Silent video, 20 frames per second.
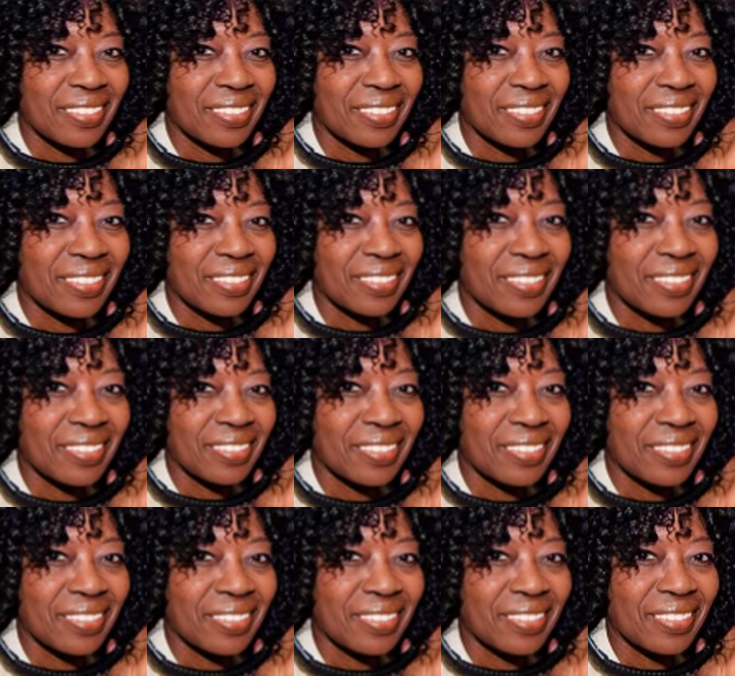
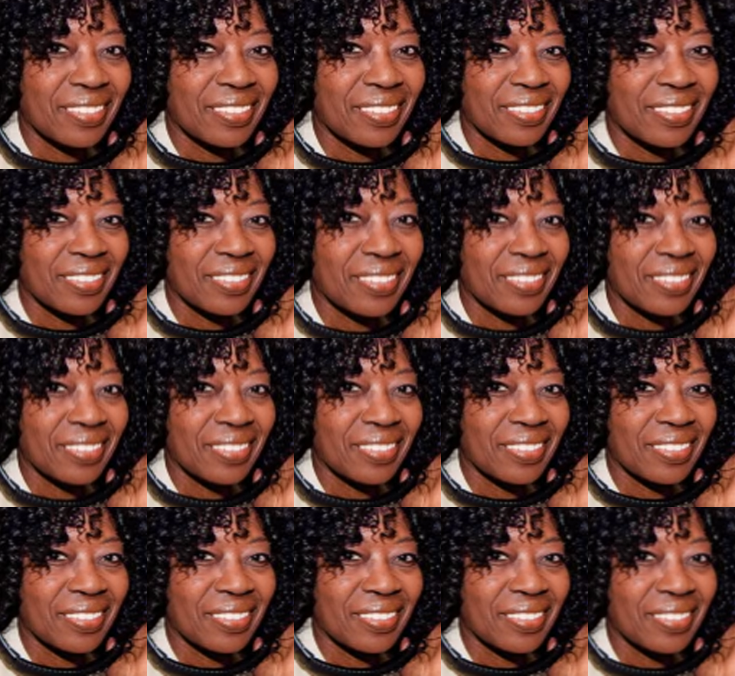
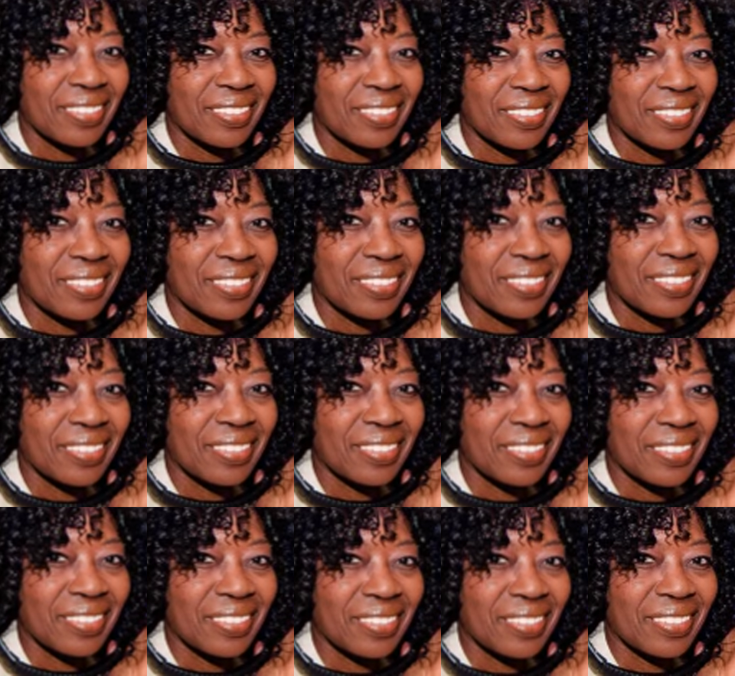
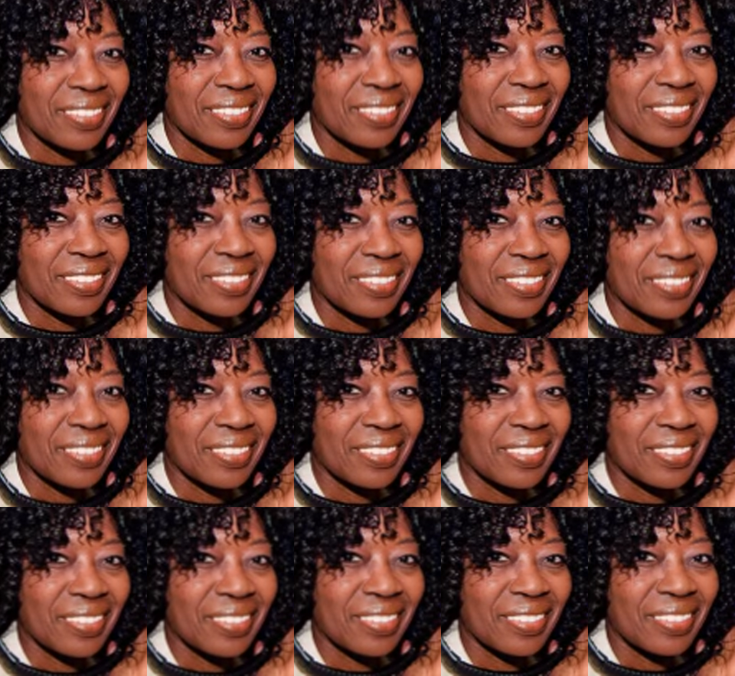
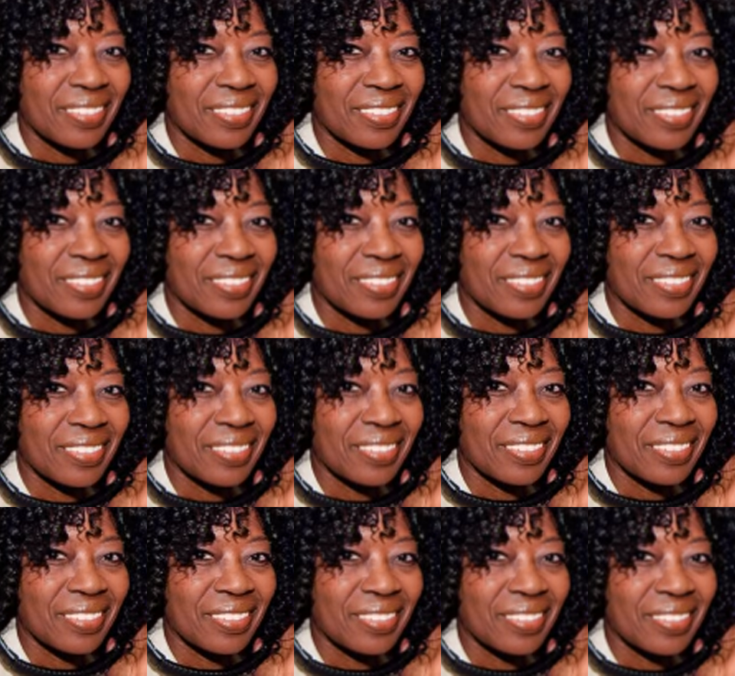
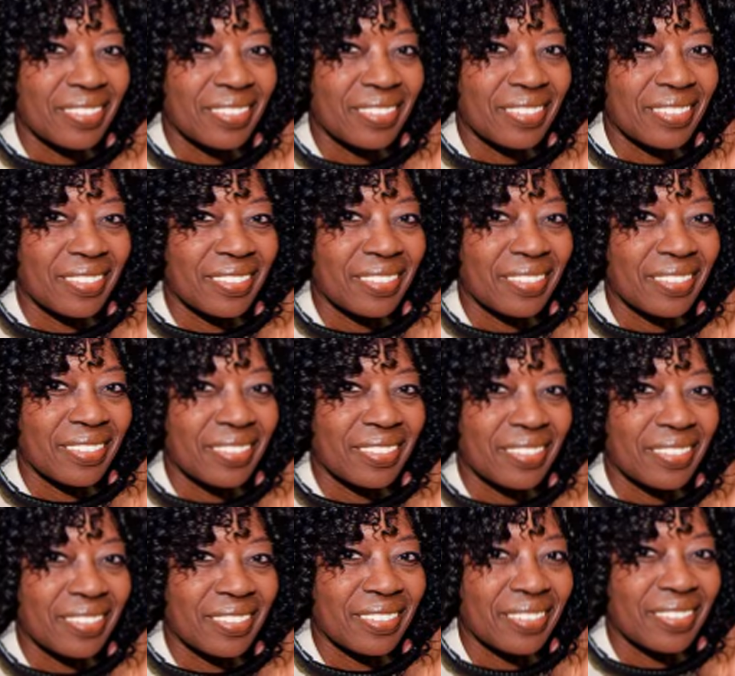
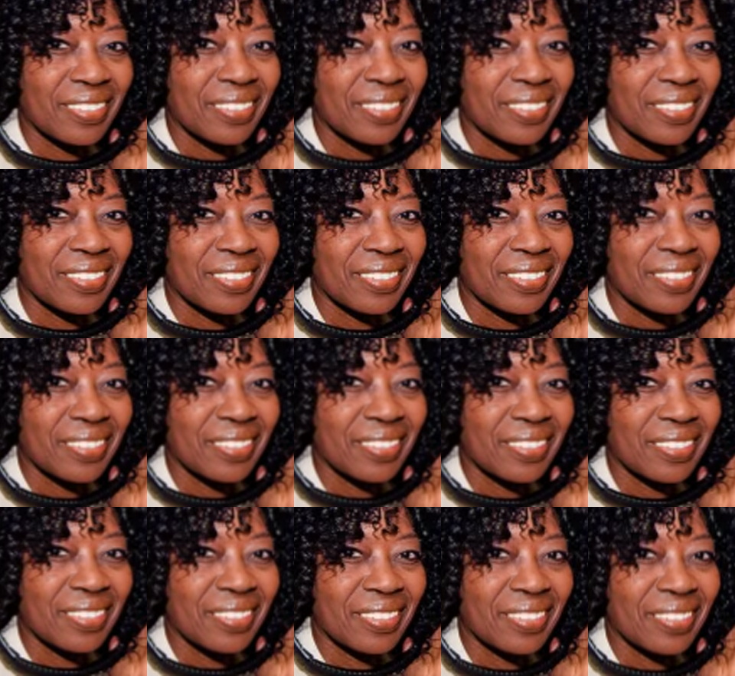
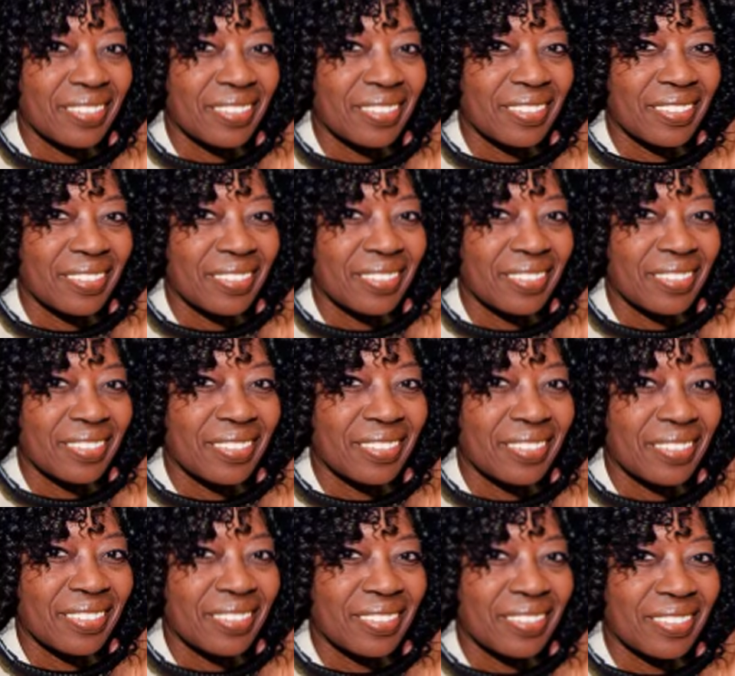[no speech]